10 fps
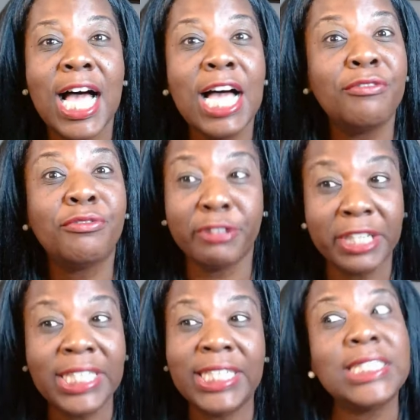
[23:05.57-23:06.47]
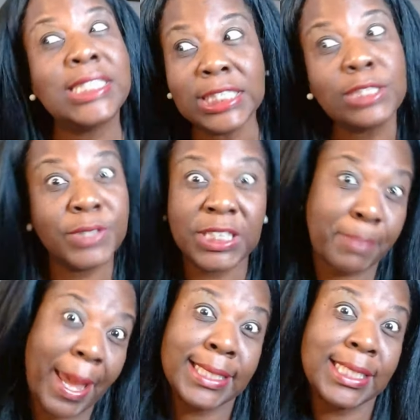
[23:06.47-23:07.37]
of really
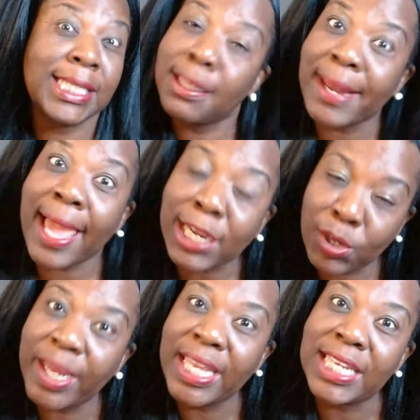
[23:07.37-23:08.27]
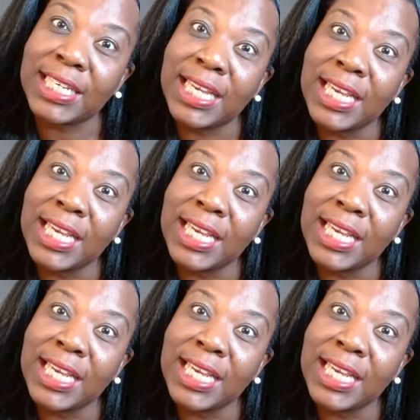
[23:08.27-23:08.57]
disrespecting the Black Queen.